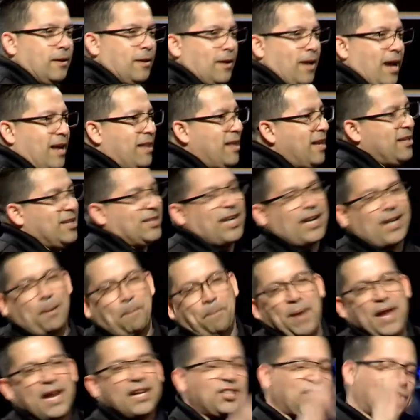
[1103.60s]
And then you take a
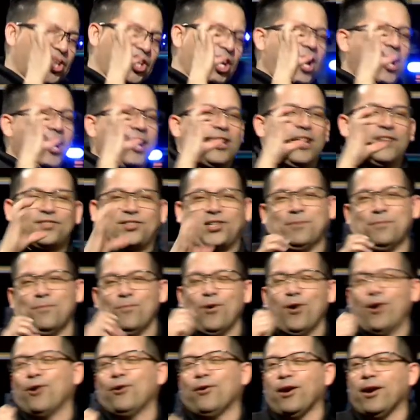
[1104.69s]
big chug of some
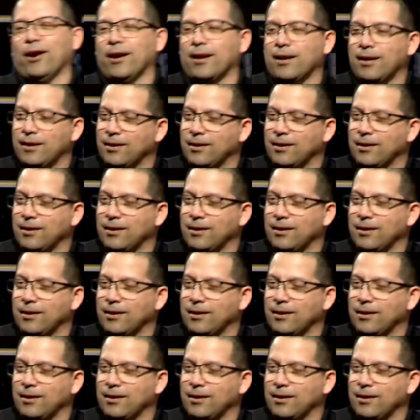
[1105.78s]
worry.